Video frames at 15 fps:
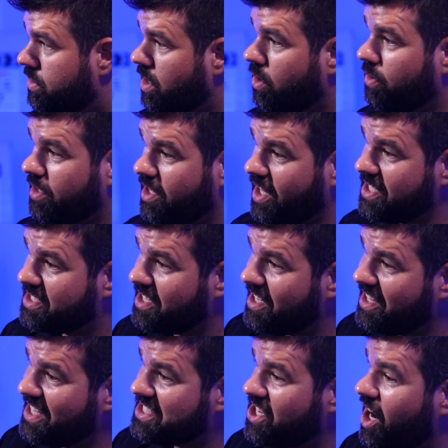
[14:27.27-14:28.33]
So right? let's,
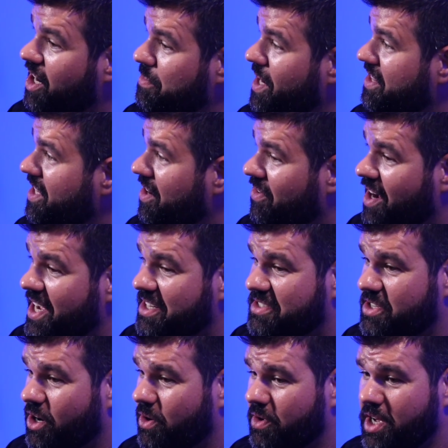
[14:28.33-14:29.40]
let's talk about right. that, right?
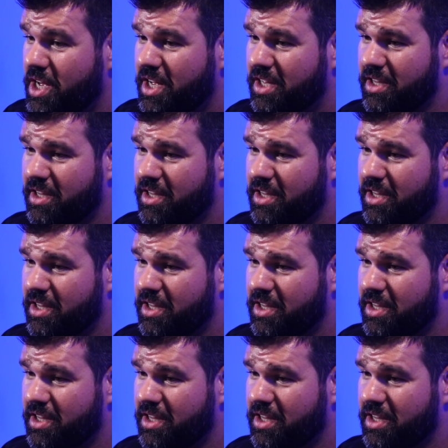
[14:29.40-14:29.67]
So right.